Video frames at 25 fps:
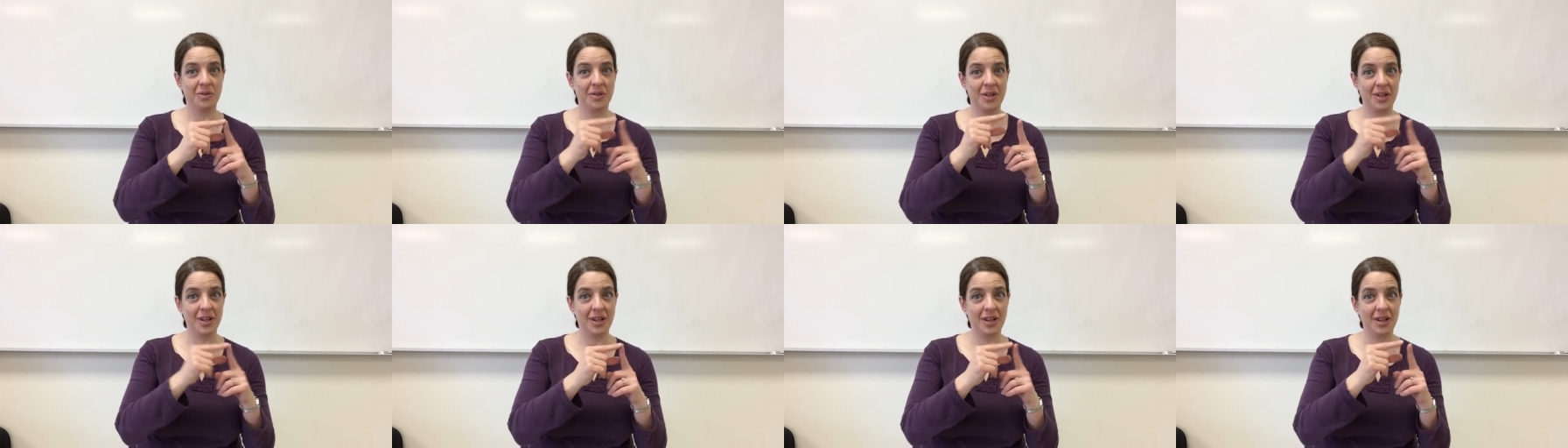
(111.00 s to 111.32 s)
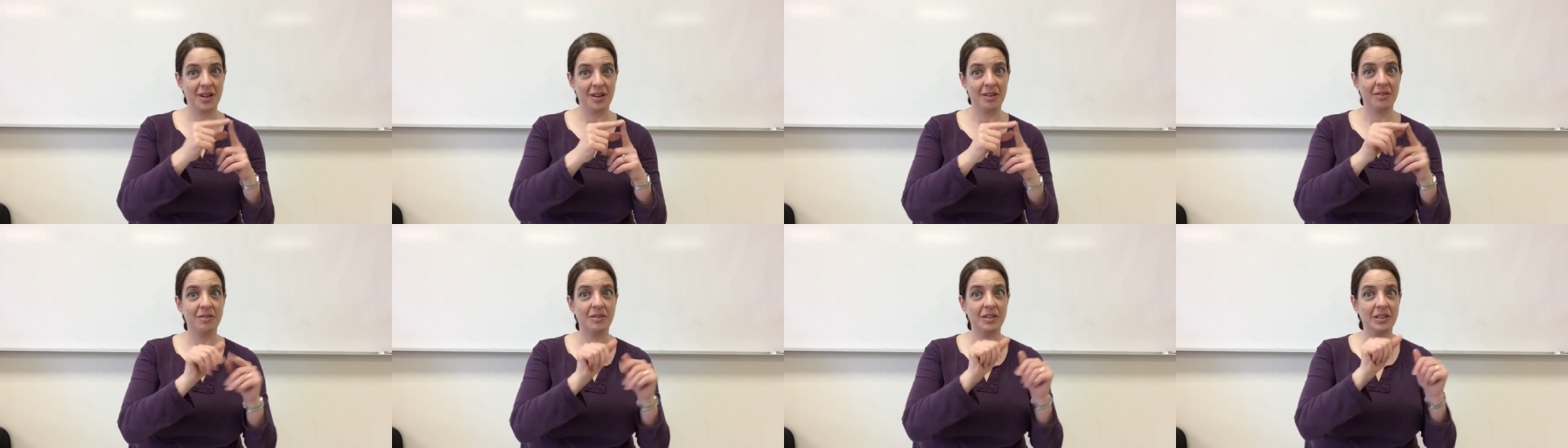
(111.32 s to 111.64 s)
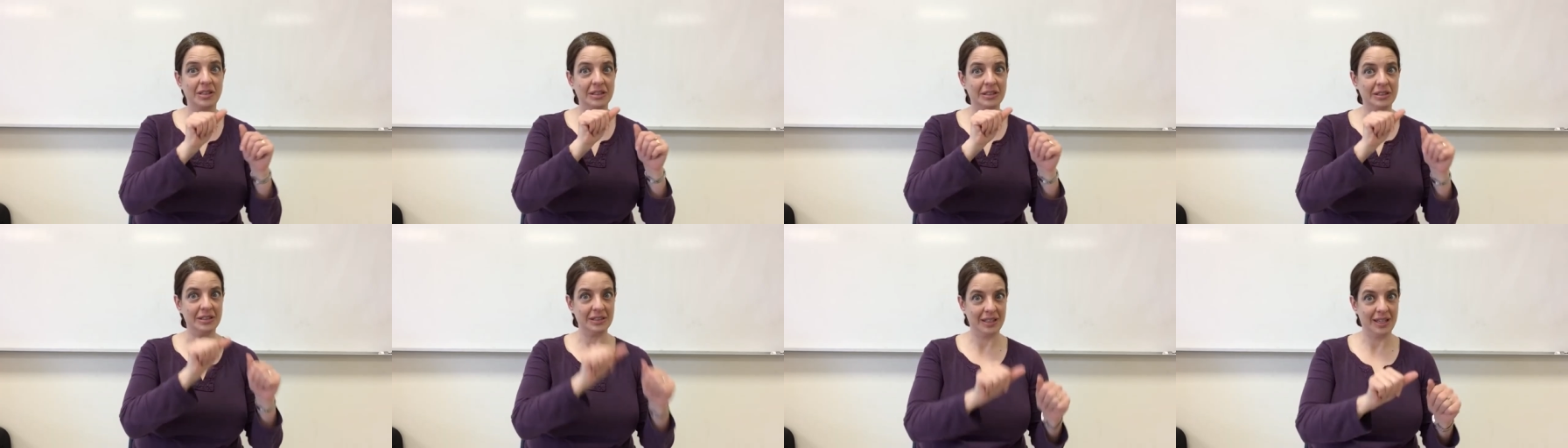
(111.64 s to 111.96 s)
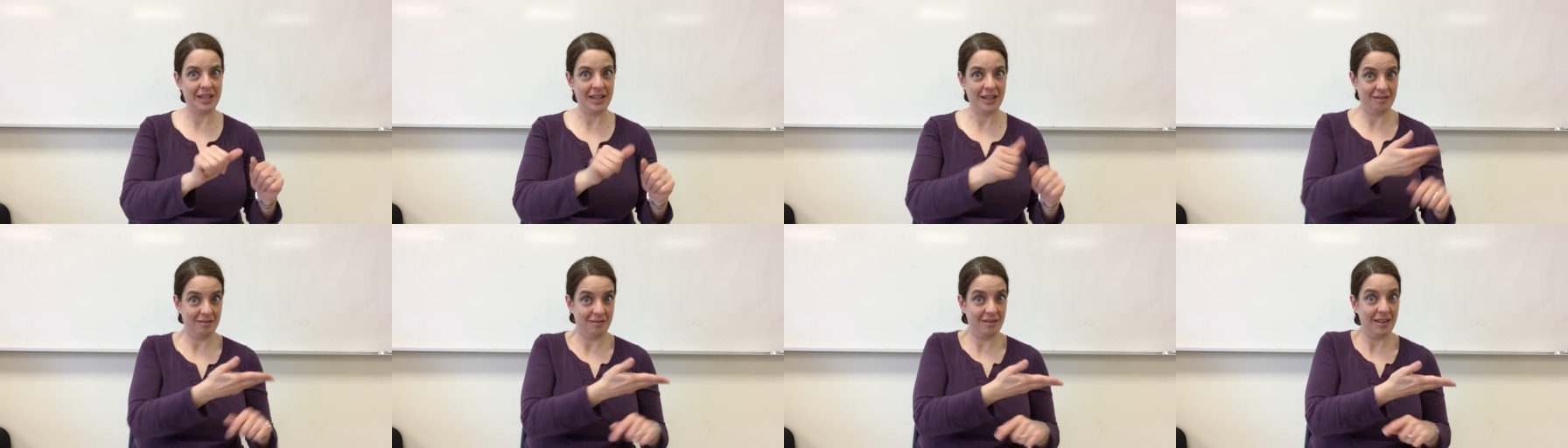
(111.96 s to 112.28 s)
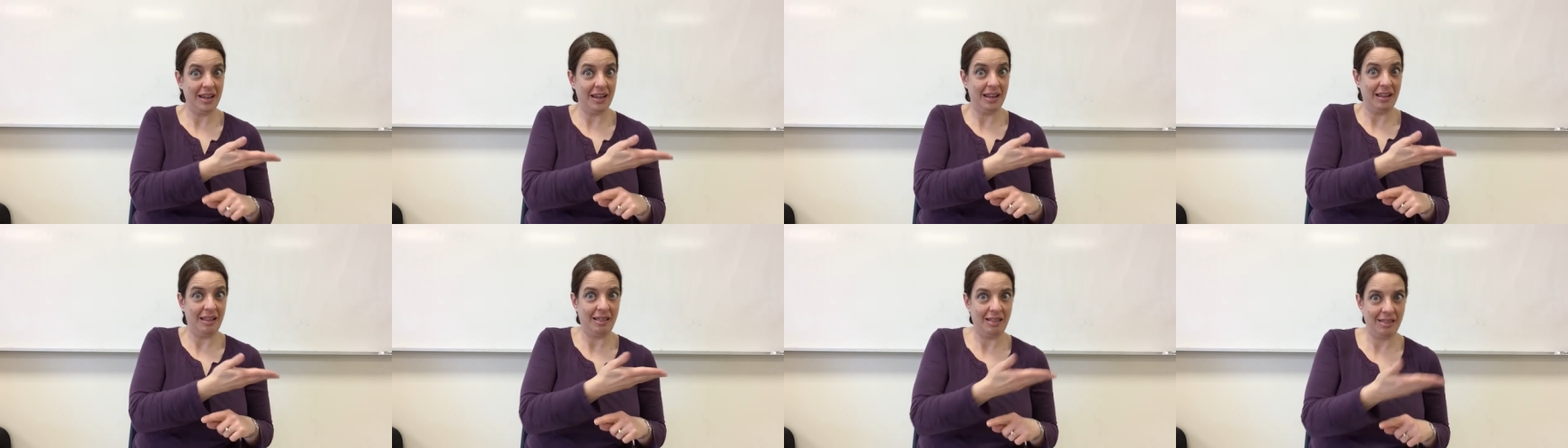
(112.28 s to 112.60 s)
In ASL, we have
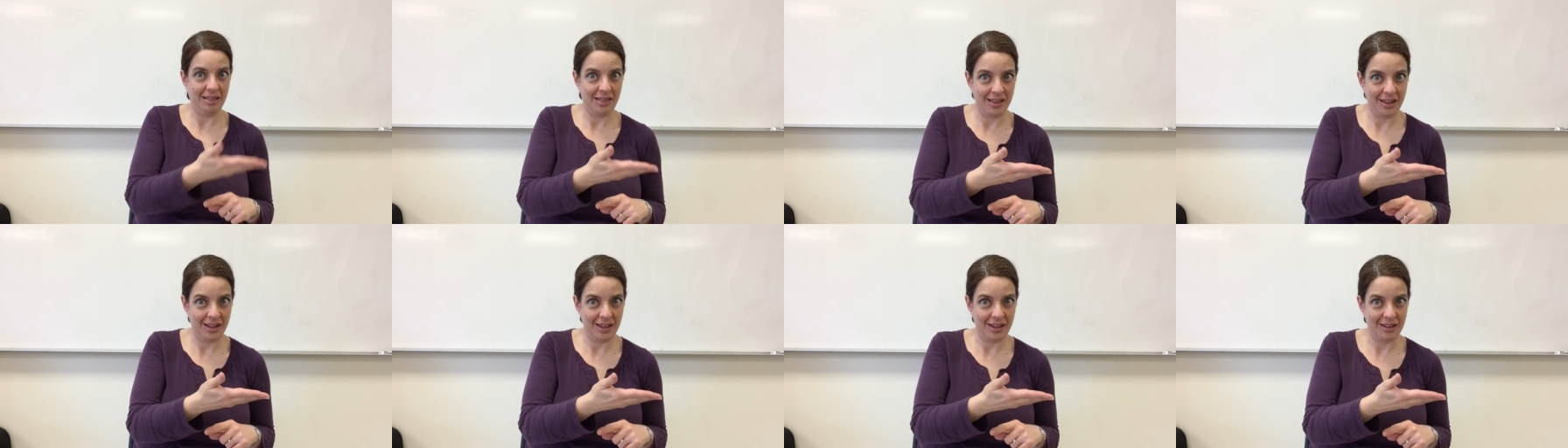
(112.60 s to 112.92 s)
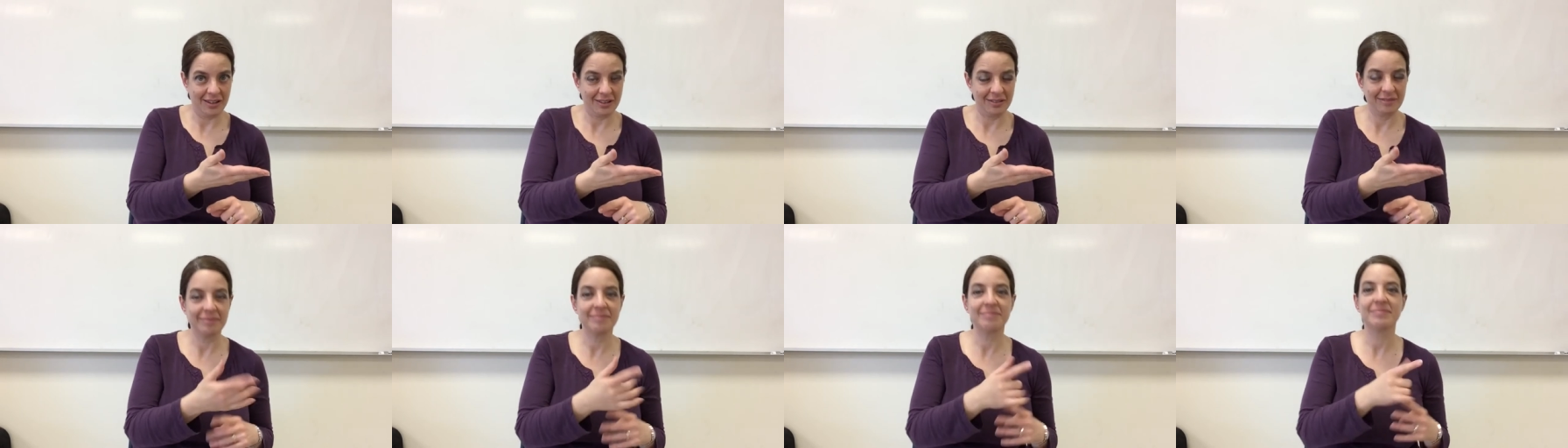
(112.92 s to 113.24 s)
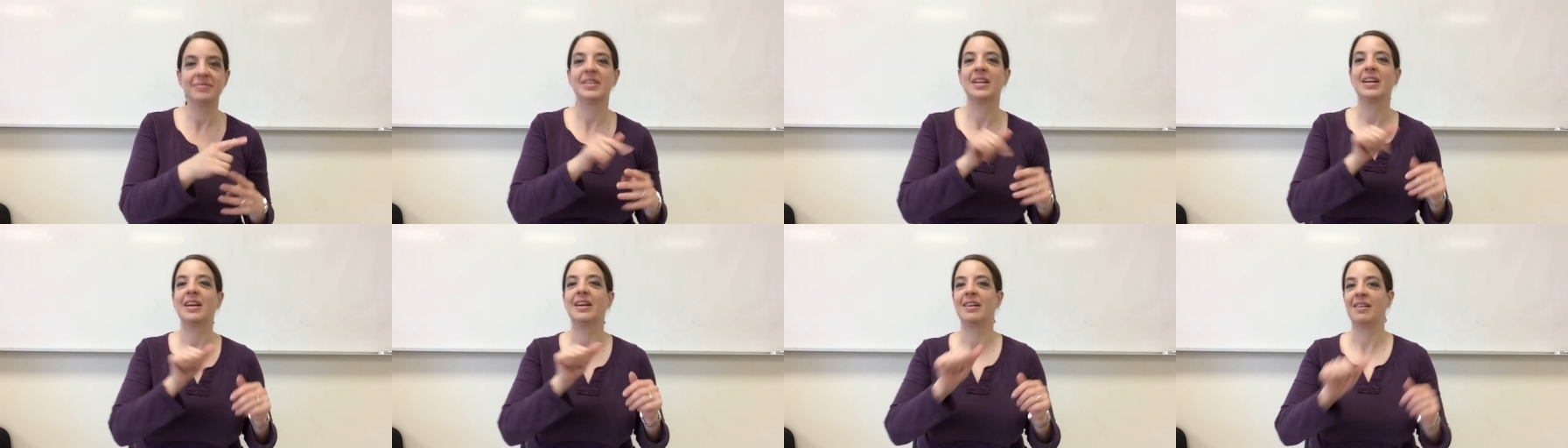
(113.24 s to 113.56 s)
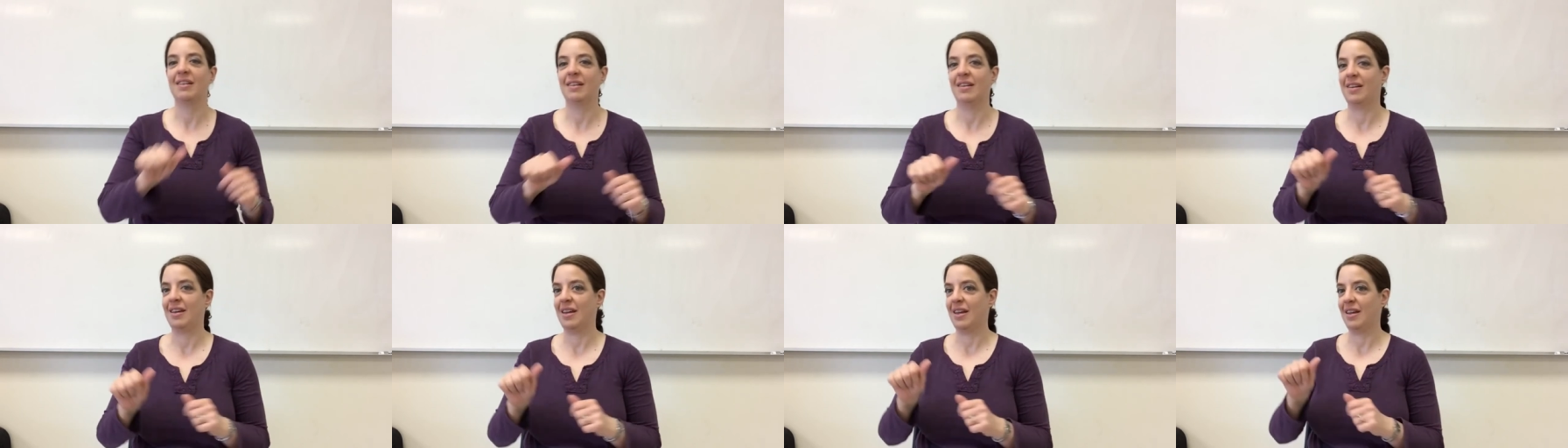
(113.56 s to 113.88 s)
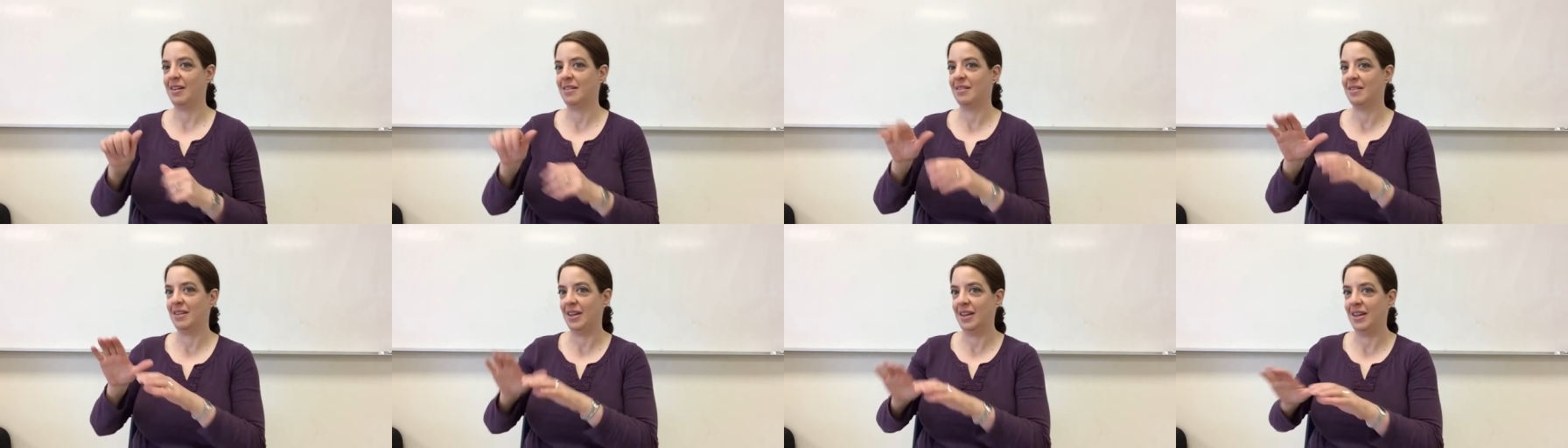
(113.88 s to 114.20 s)
words that can be both a
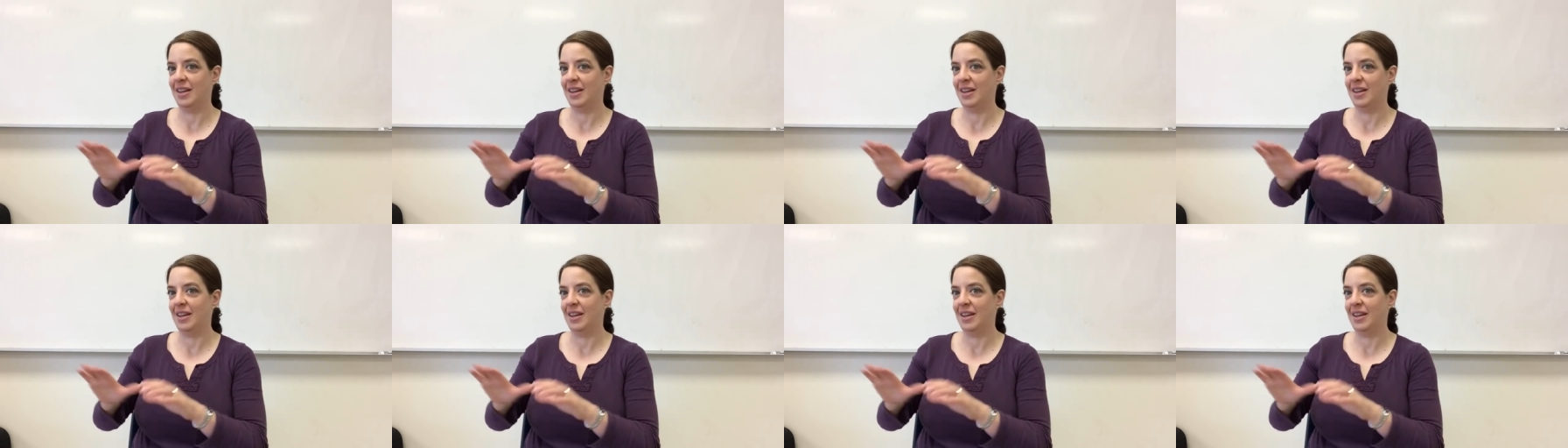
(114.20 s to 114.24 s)
thing